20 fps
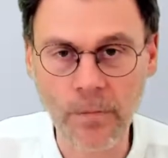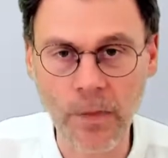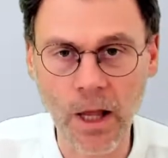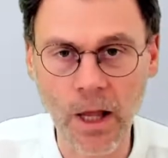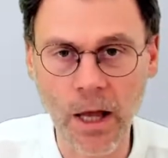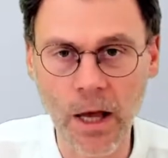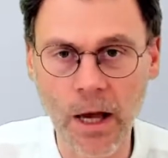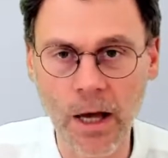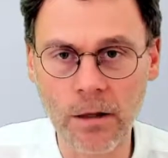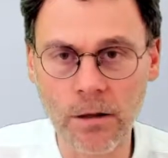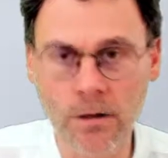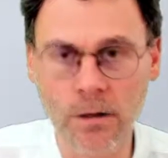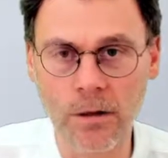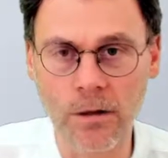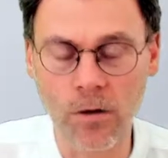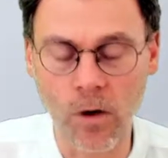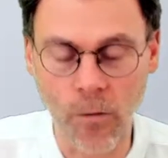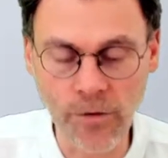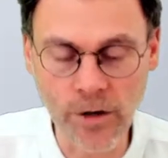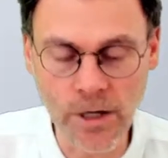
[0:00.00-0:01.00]
And
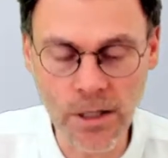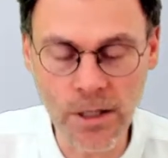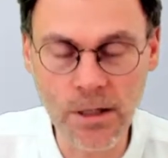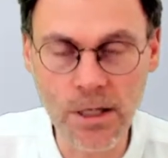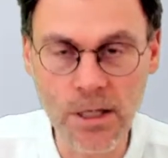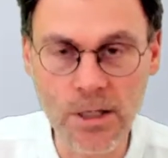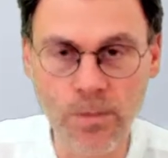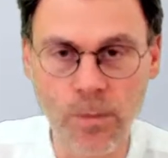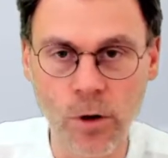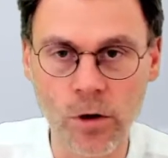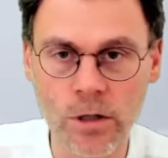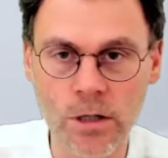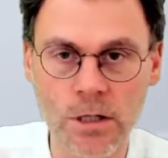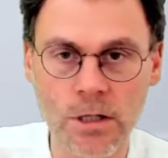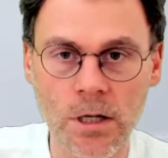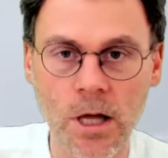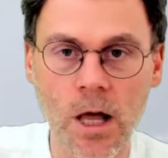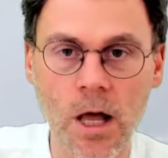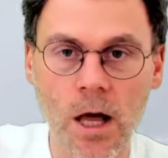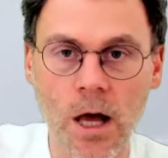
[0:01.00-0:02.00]
obviously, these points
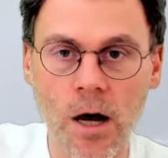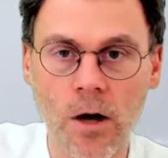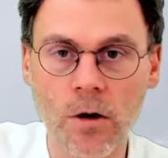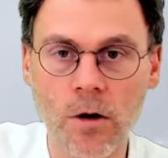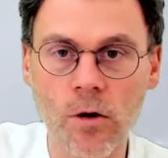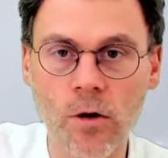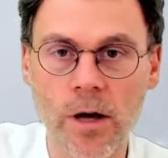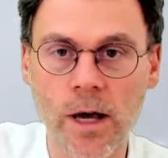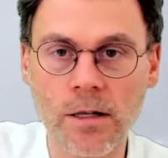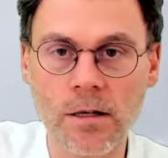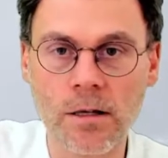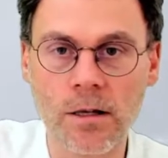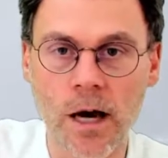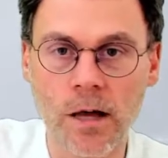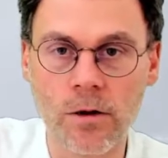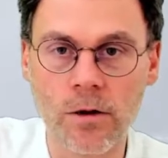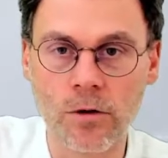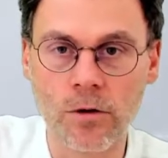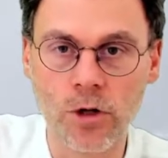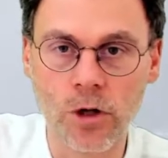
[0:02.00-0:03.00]
are located
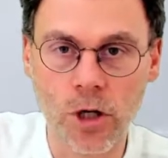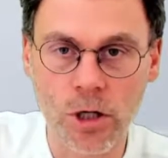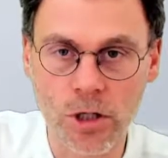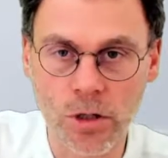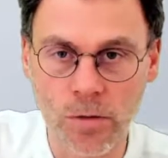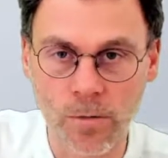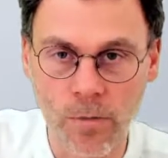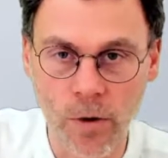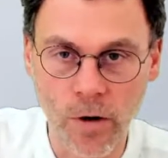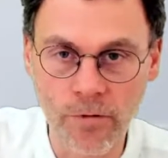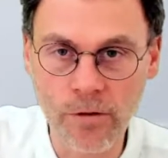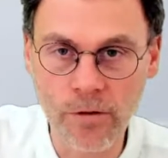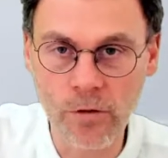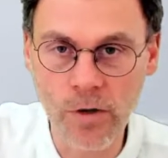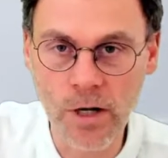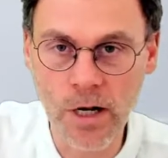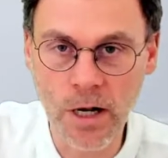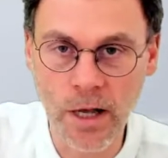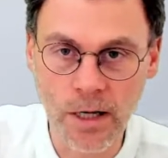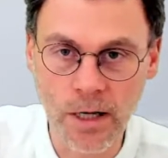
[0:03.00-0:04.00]
either just above the
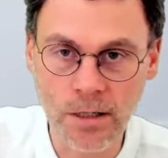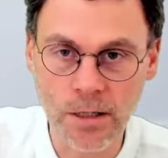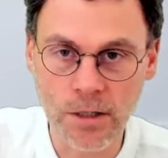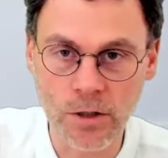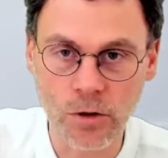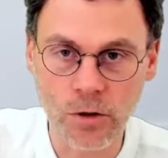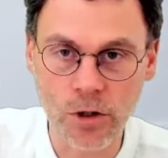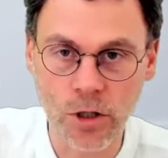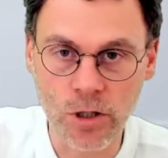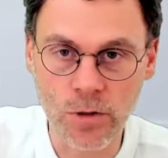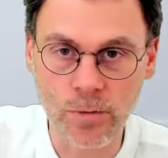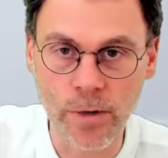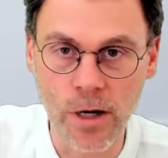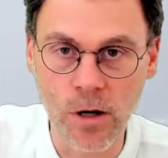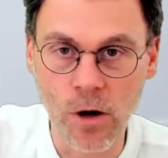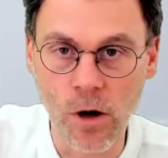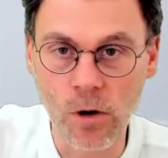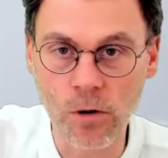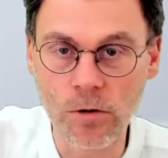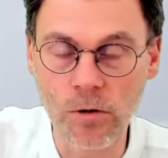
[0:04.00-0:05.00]
real axis or just
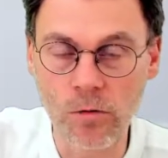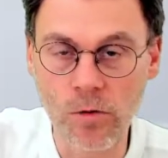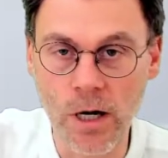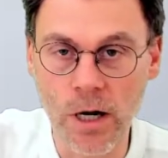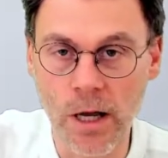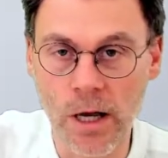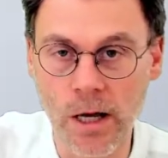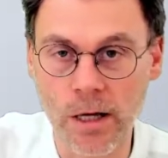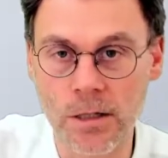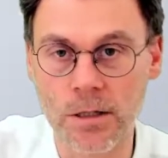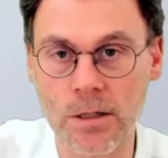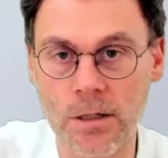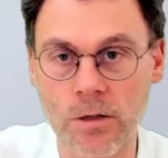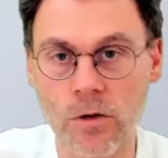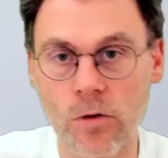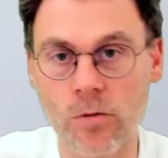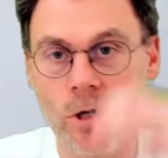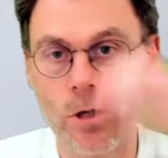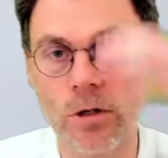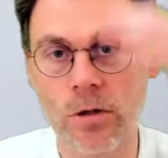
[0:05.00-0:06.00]
below the real axis. So
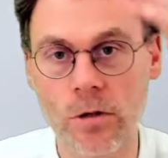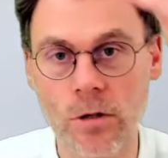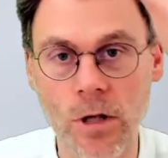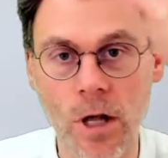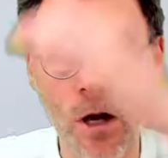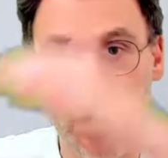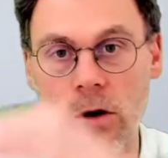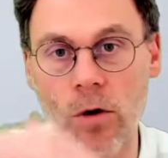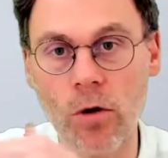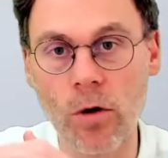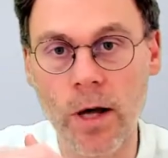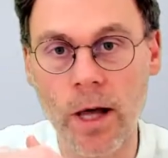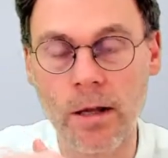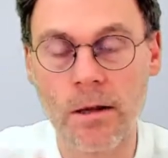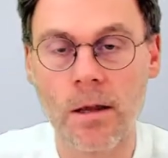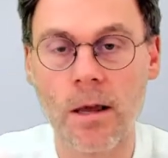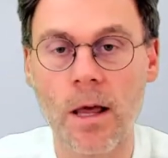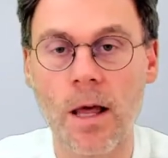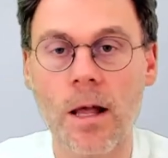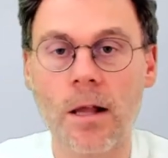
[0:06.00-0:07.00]
we should look
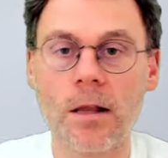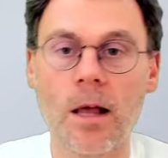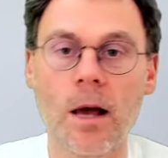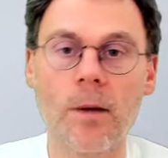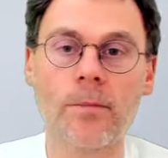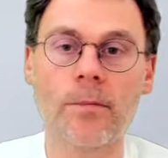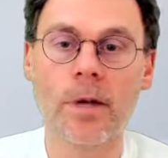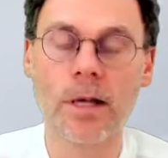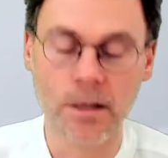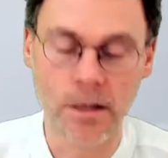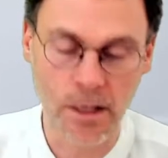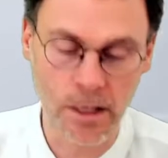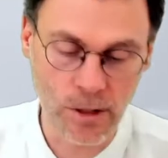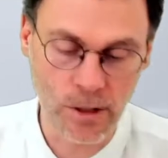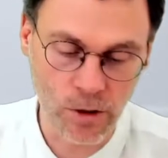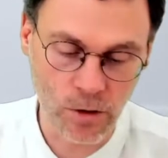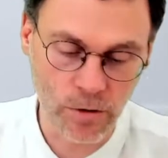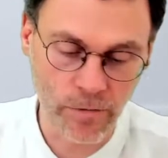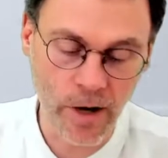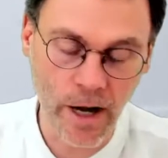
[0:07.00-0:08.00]
at them in a
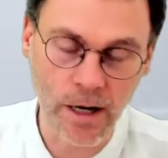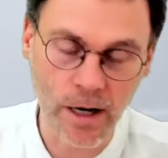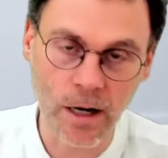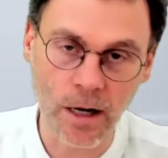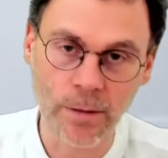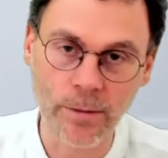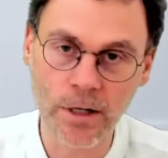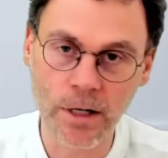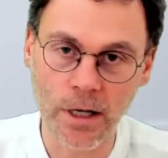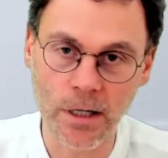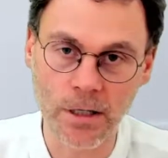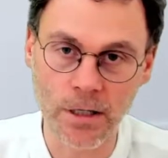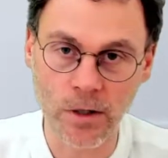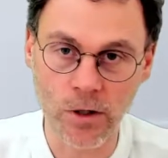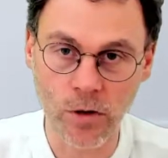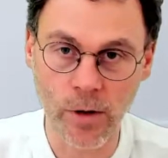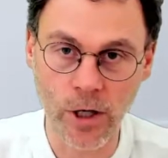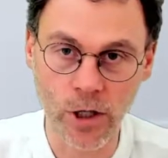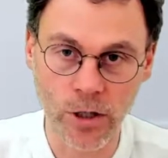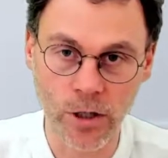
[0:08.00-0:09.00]
sort of like limiting
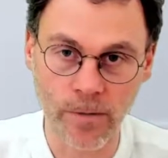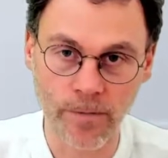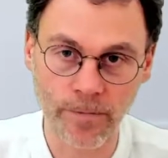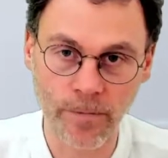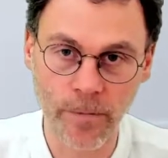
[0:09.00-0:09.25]
situation.